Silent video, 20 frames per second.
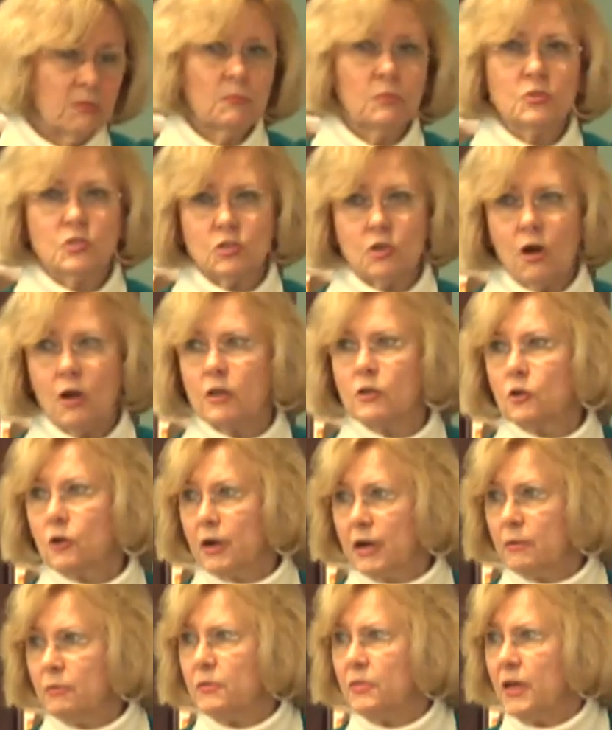Would you all
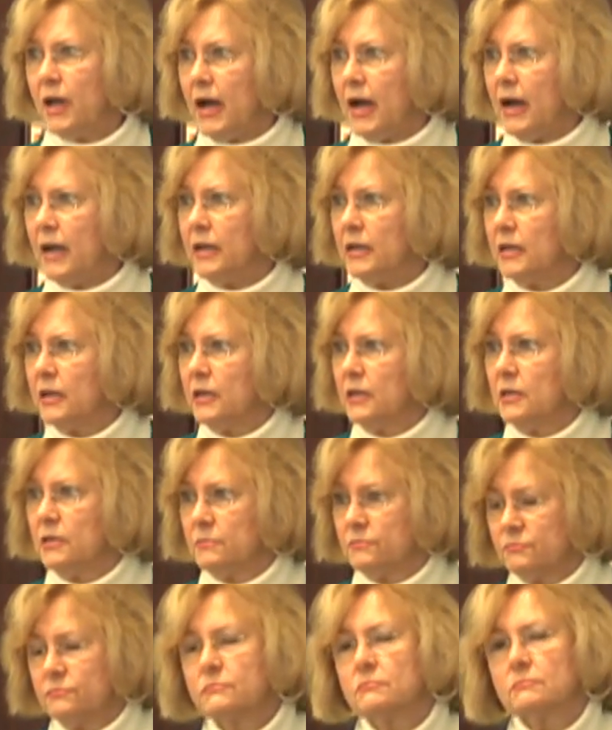agree with that?
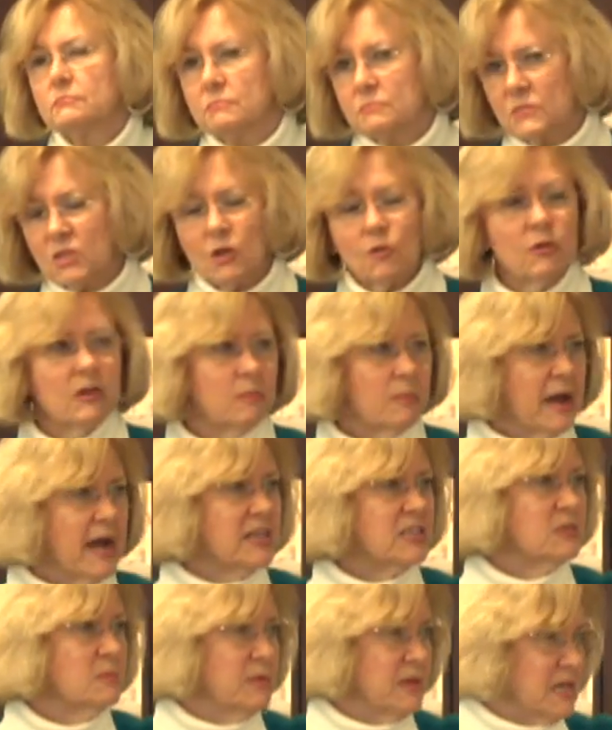going
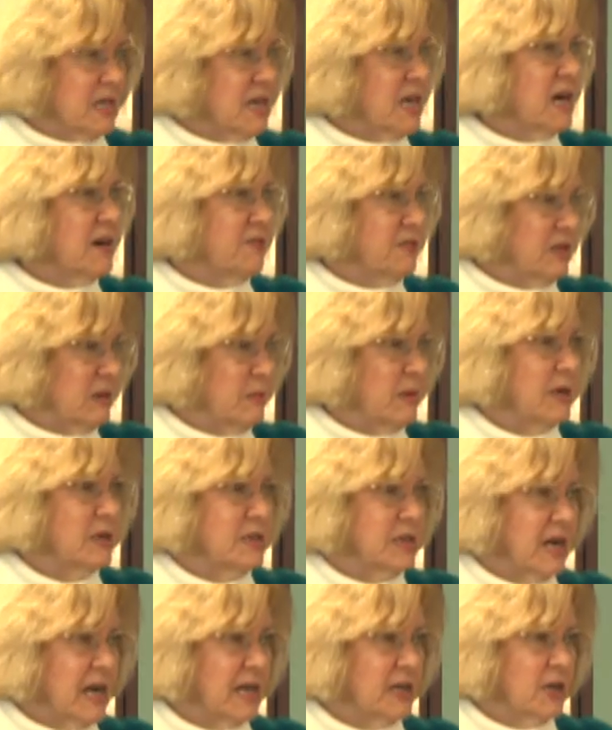back to being careful about
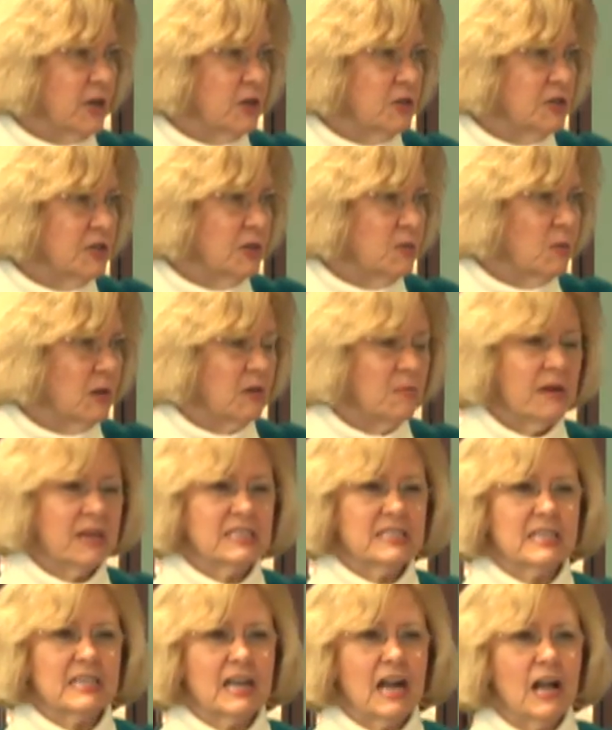diagnosing, one of my
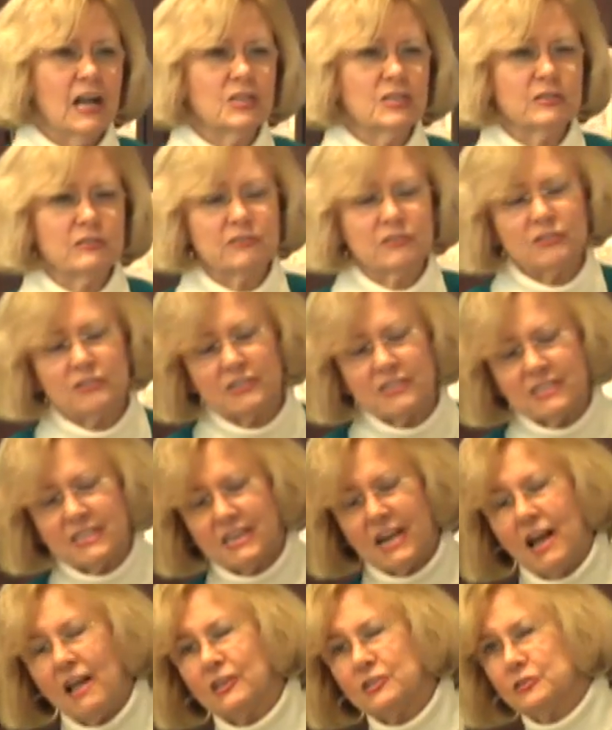psychology,
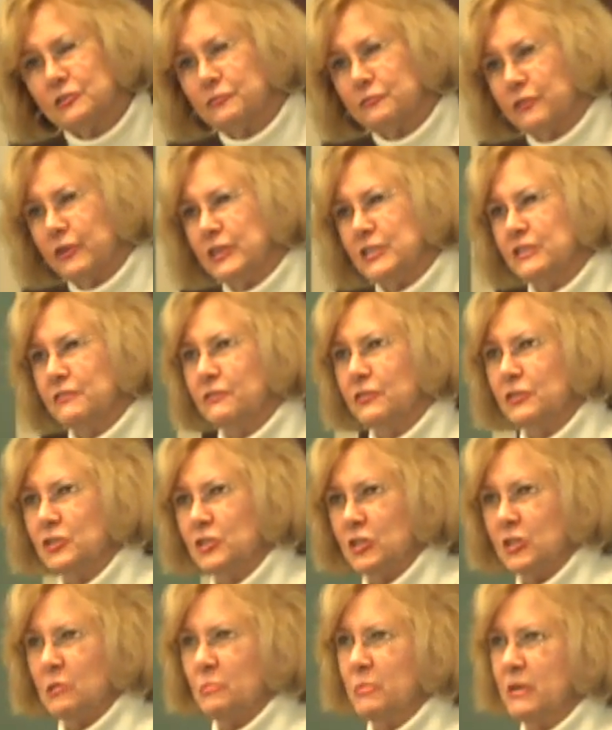psychologist friends in
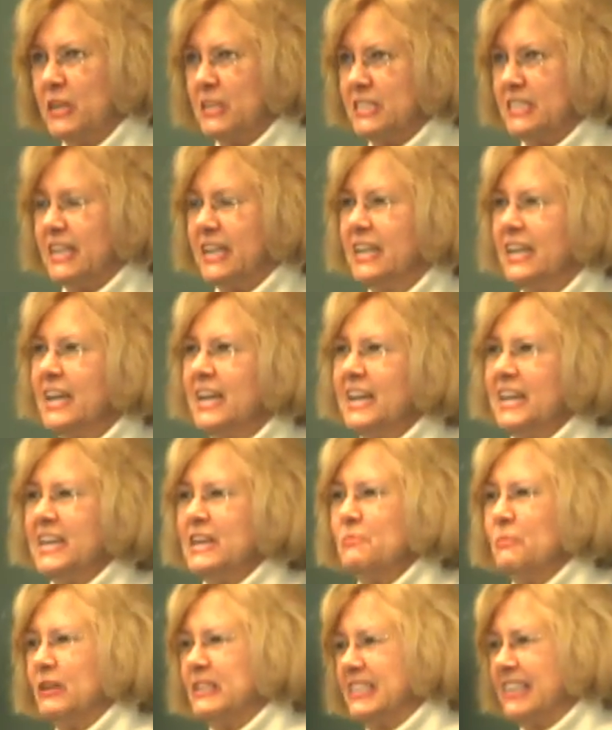Virginia Beach said
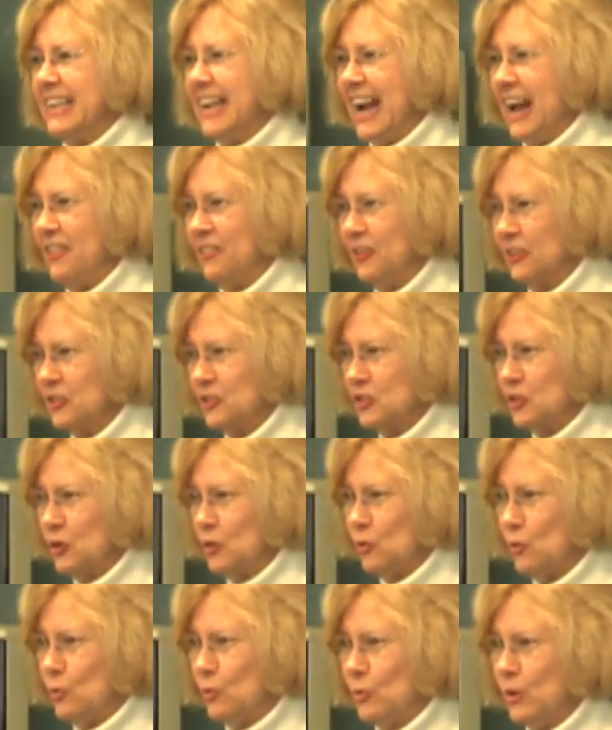he went to Catholic
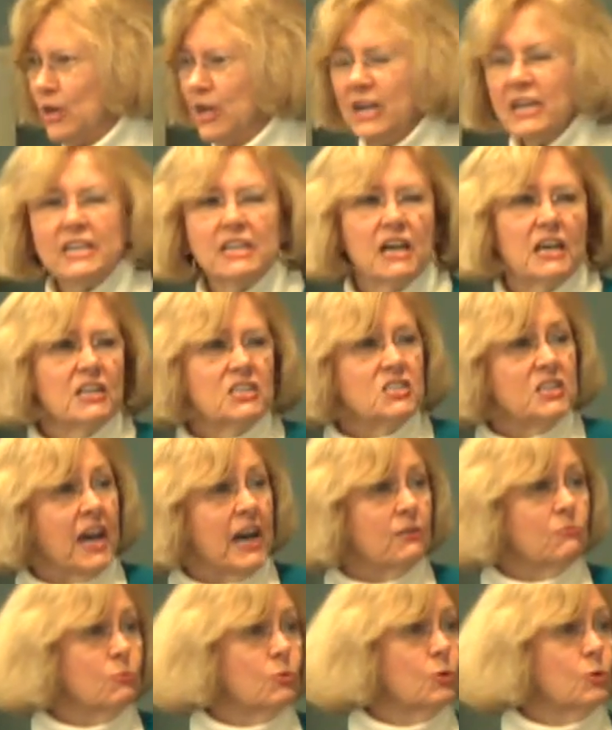school, nuns had